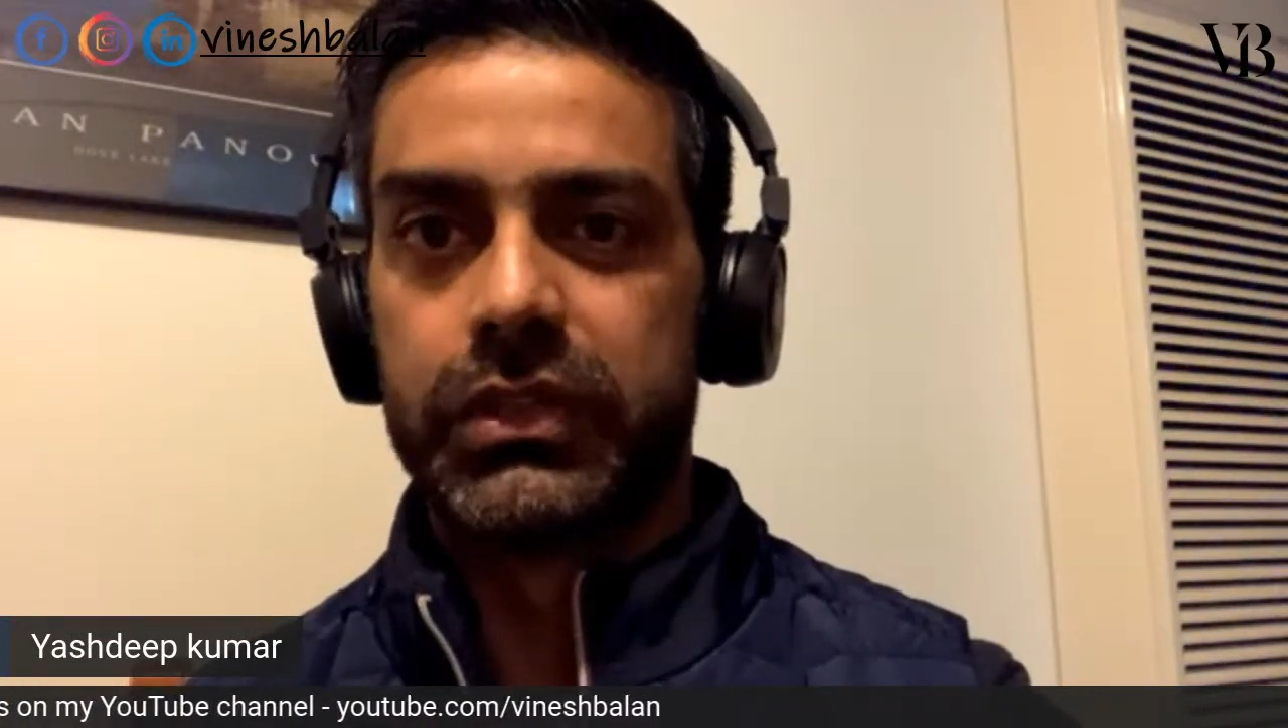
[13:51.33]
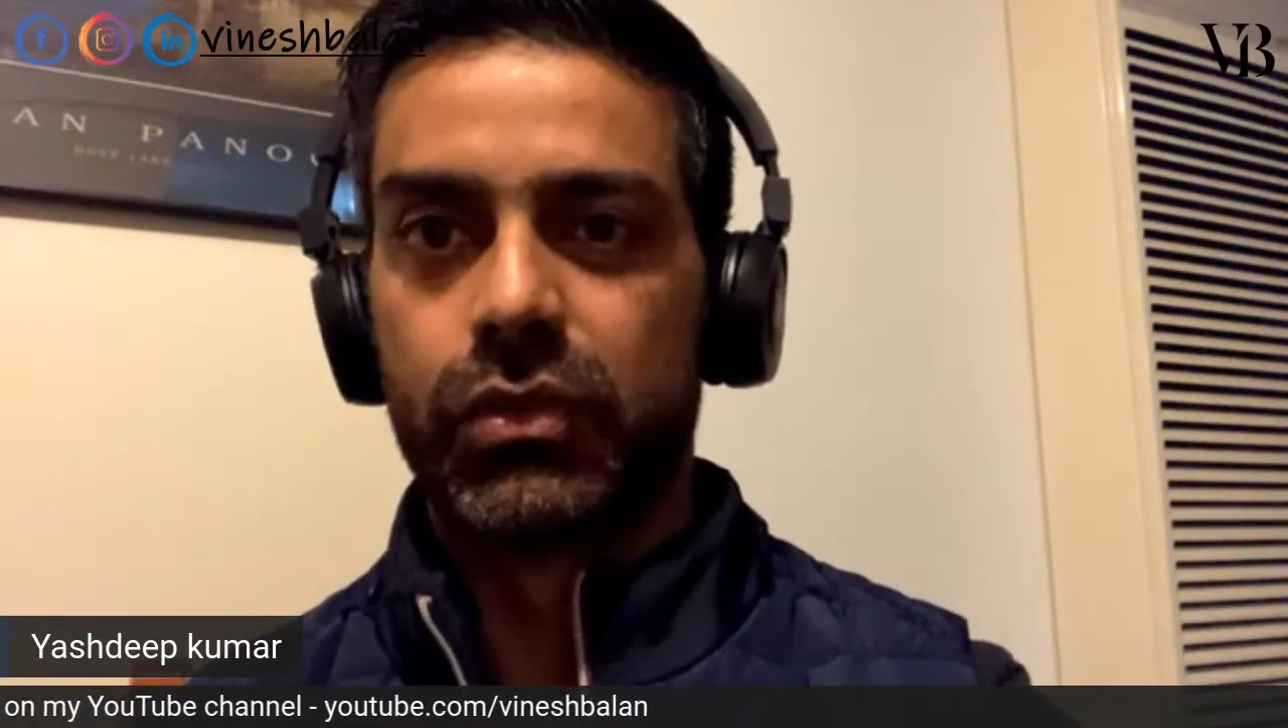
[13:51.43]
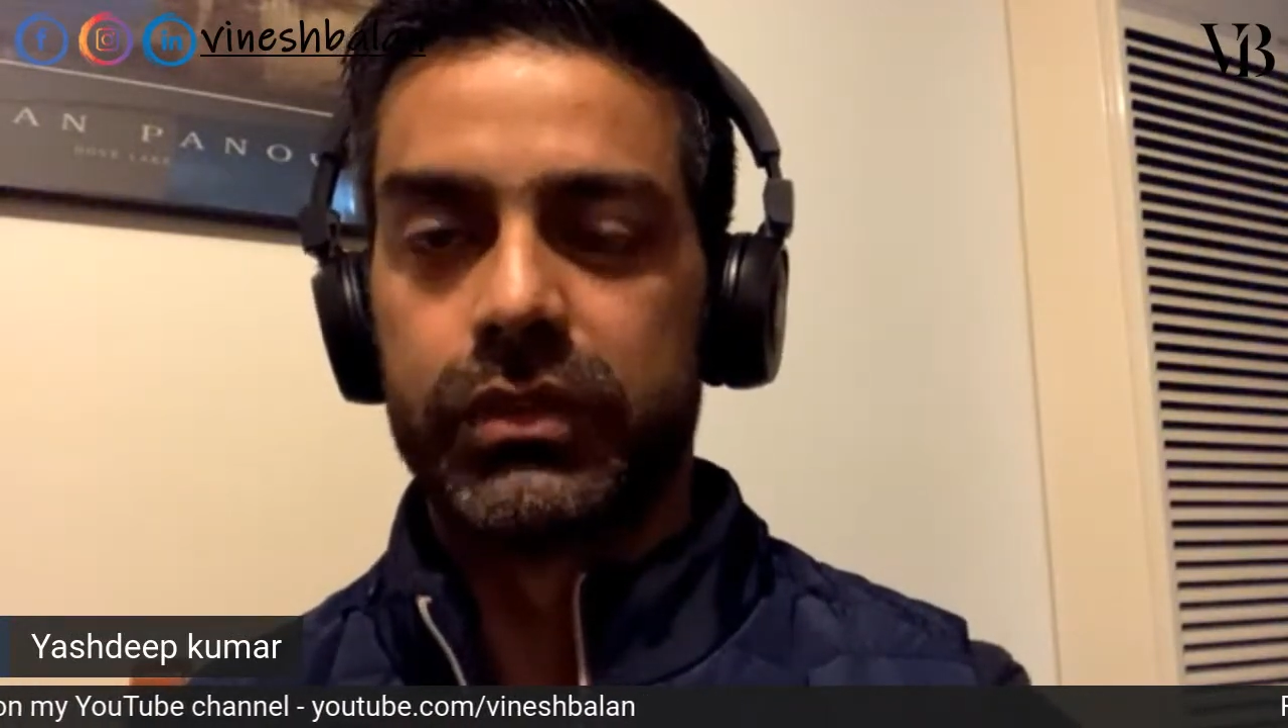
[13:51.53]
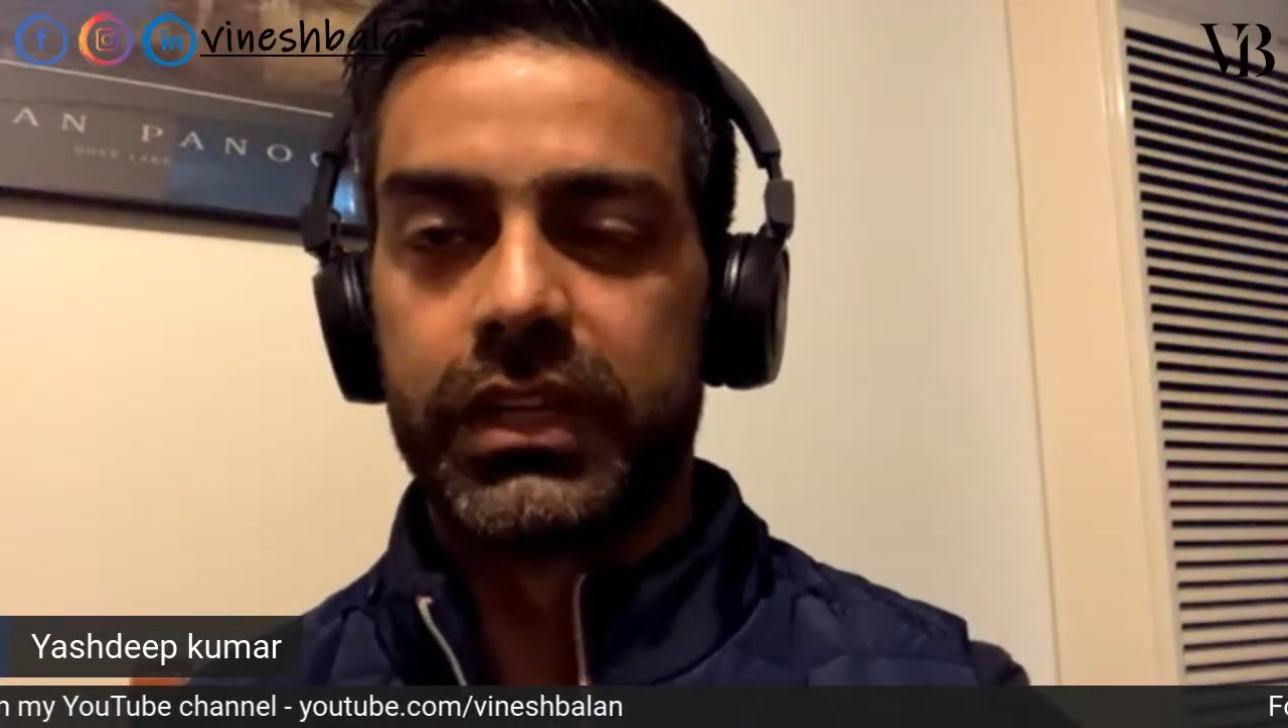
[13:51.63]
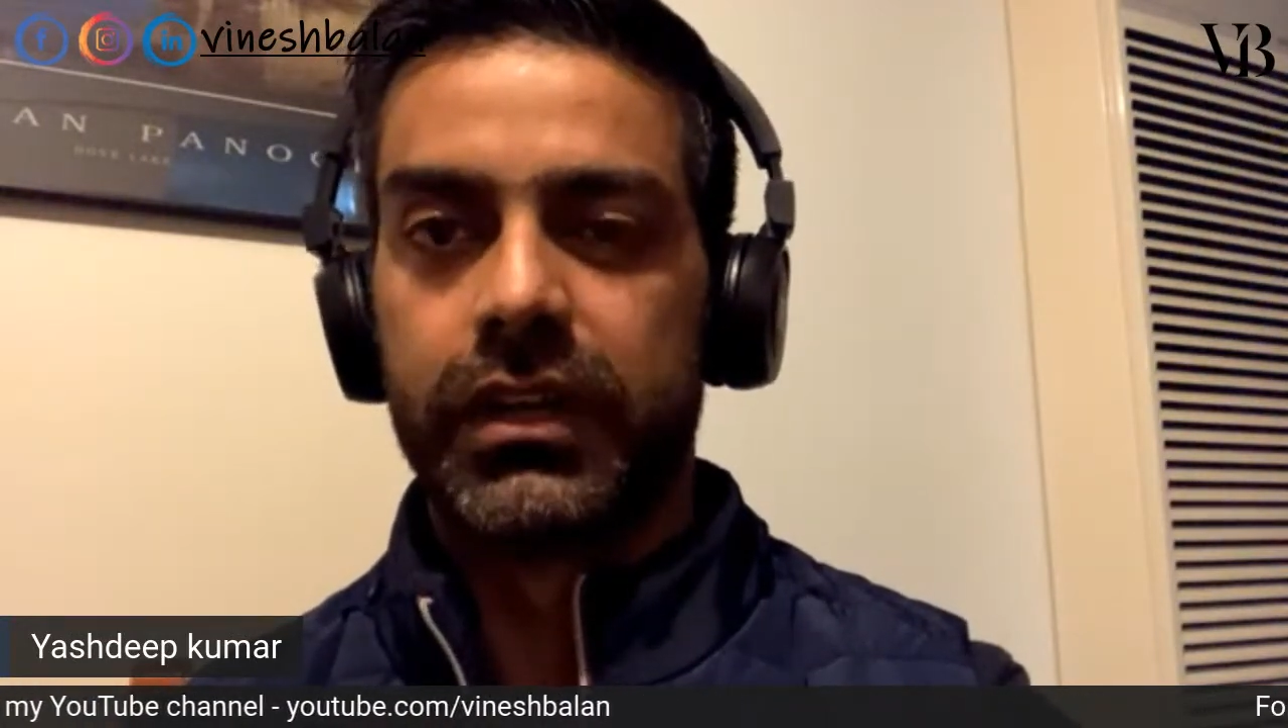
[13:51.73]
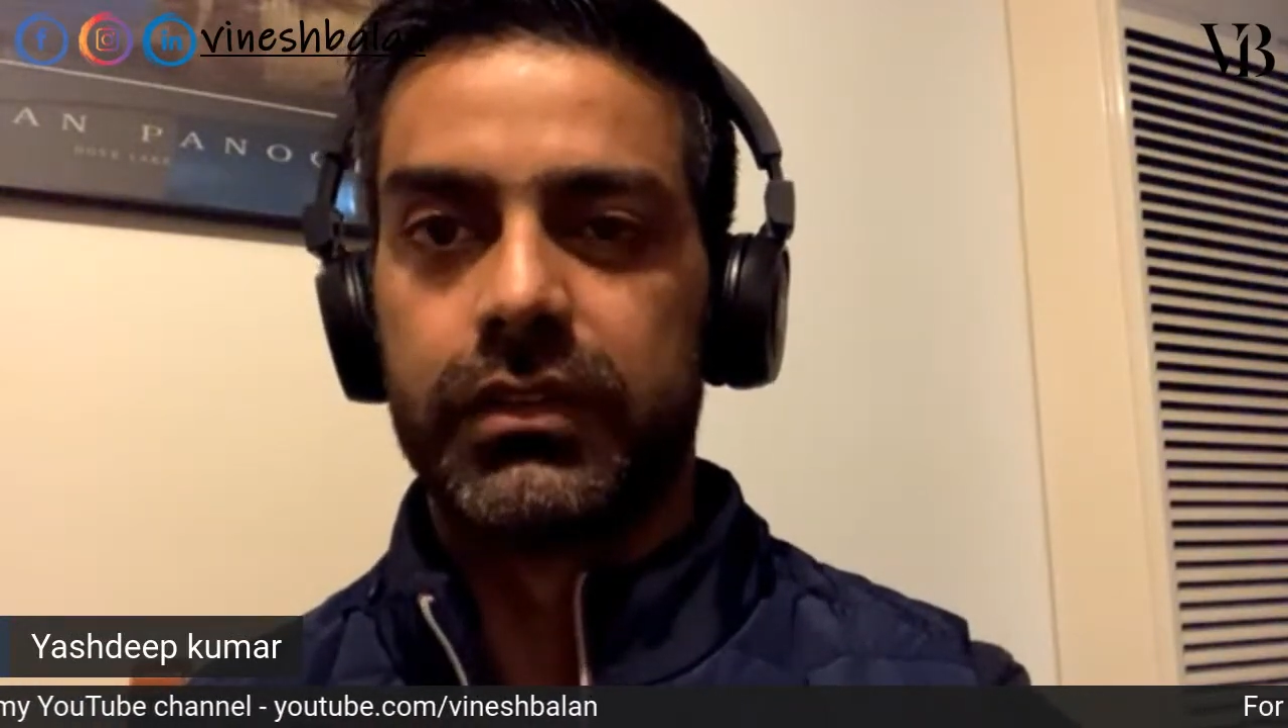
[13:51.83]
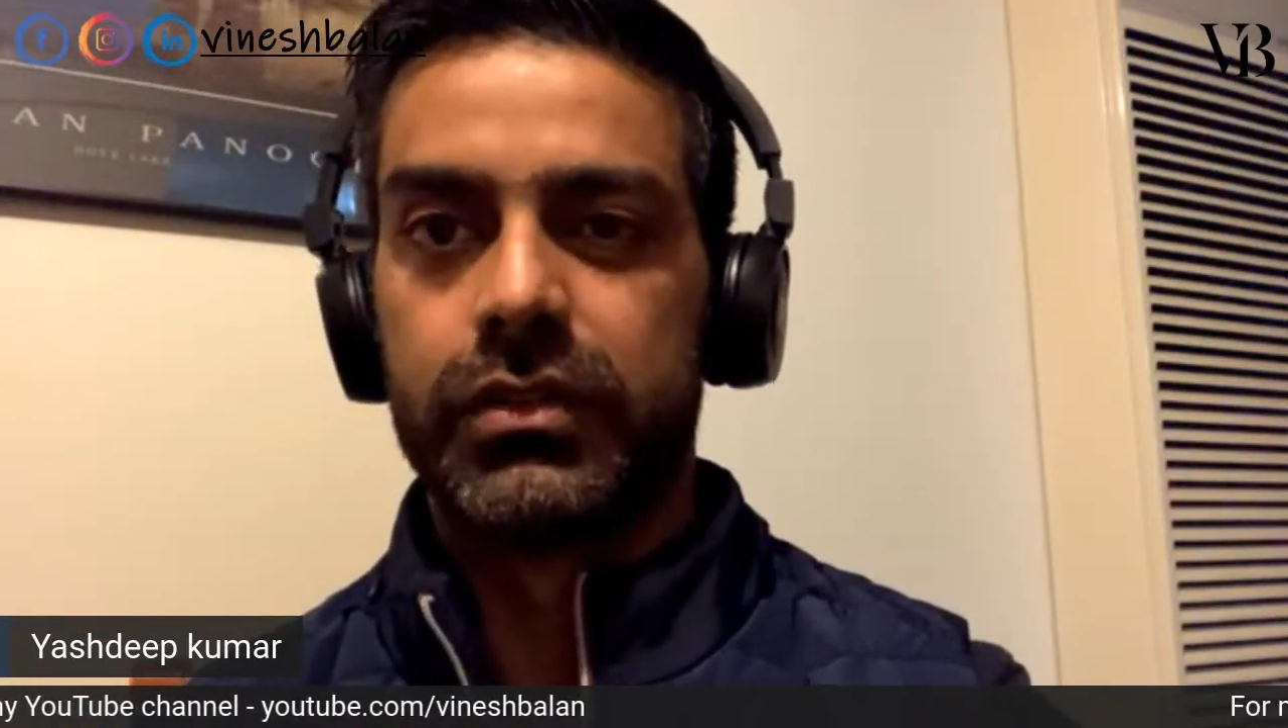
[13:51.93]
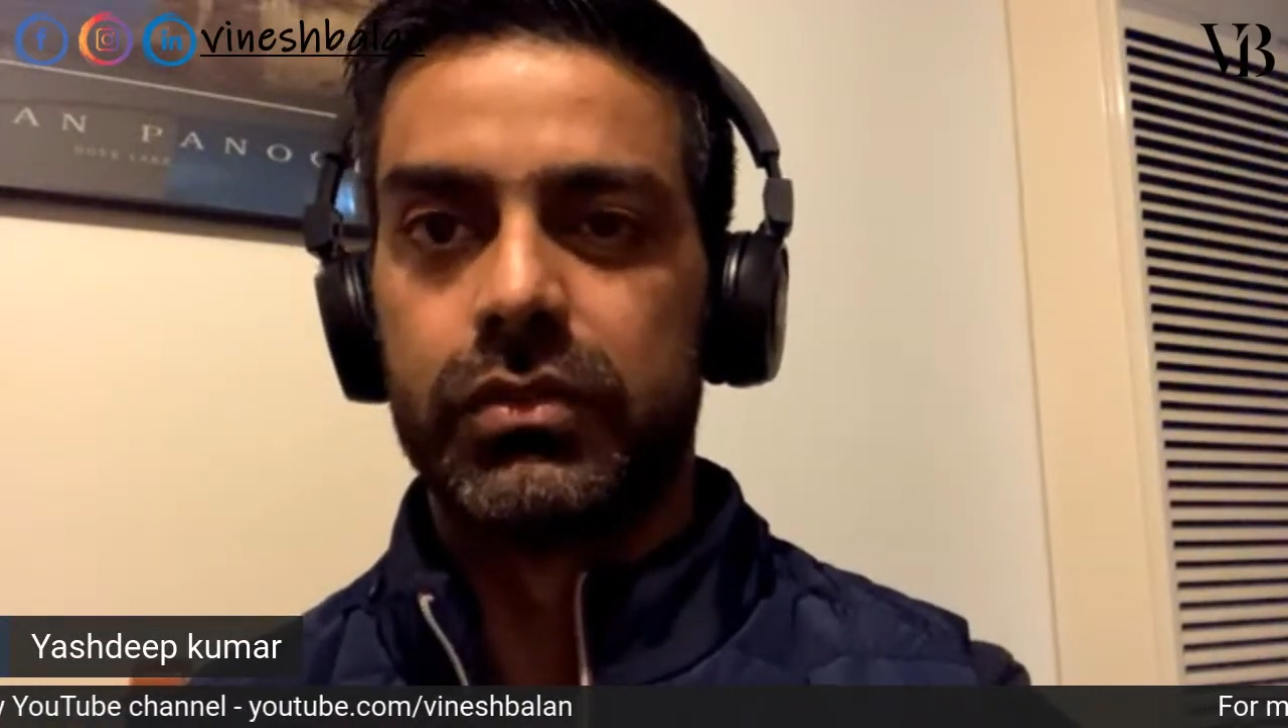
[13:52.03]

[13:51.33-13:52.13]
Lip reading: Victoria